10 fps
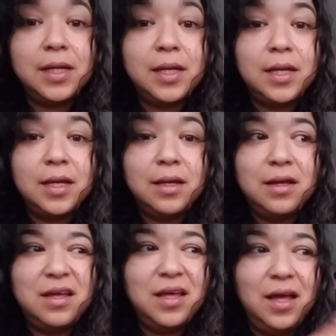like when I
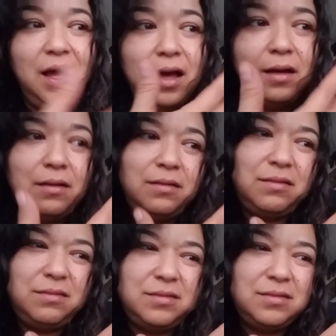lay with
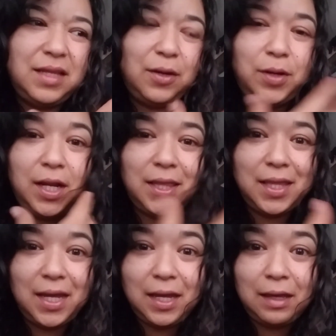my man,
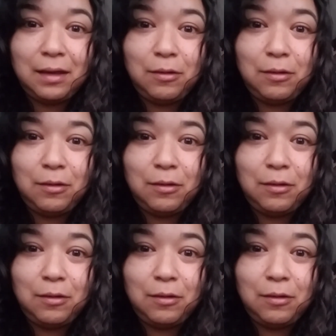or